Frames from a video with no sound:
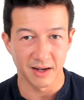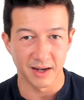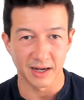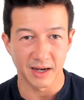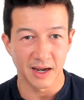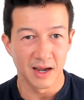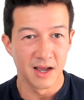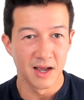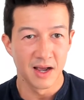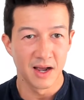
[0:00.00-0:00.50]

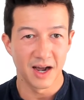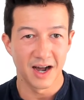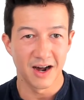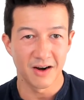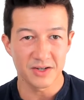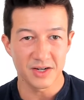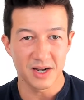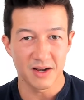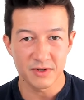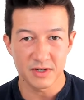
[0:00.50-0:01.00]
Like, how
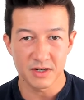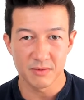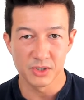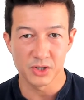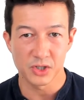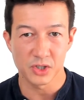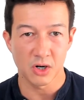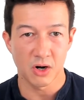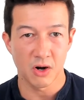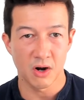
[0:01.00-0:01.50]
does he have so
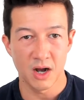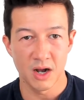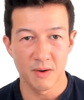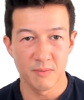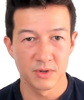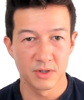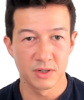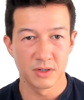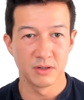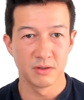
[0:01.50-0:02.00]
much
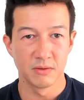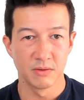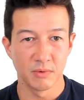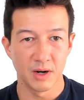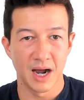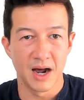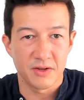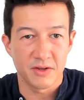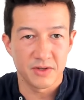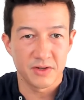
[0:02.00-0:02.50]
time
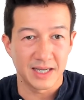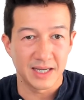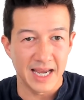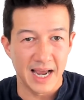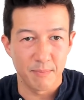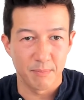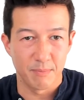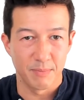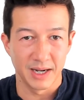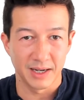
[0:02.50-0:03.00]
how does he
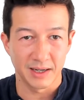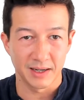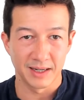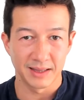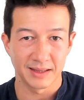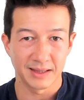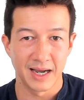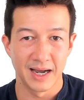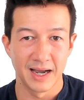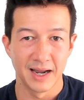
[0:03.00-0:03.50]
get big
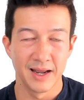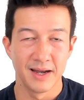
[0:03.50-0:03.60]
like that?